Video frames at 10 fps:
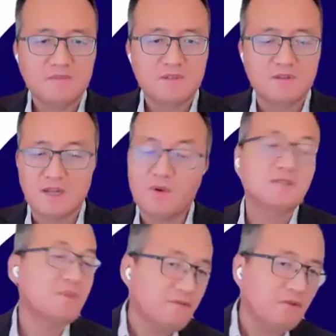So that was
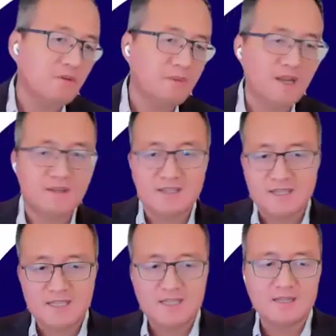before, but
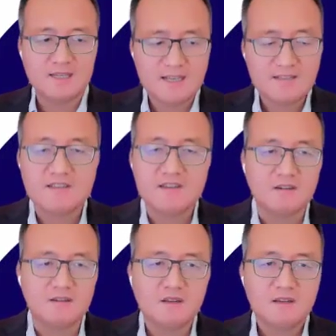this
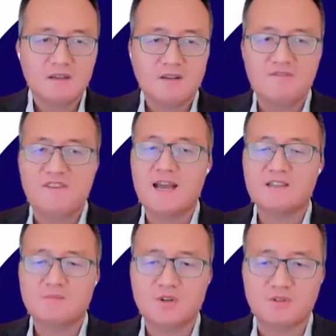year,
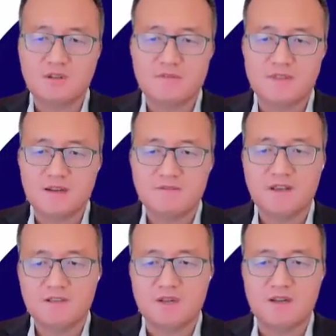vast majority of them are
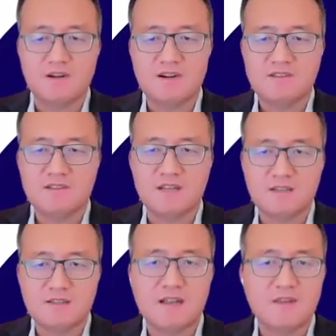phase 1, early stage,
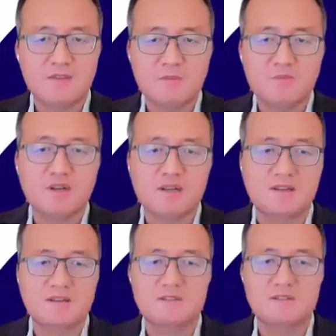some of them even
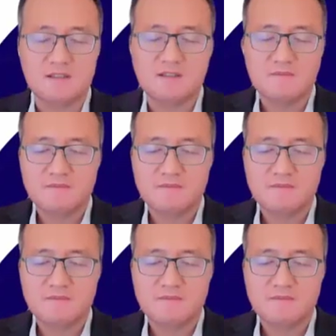preclinical stage.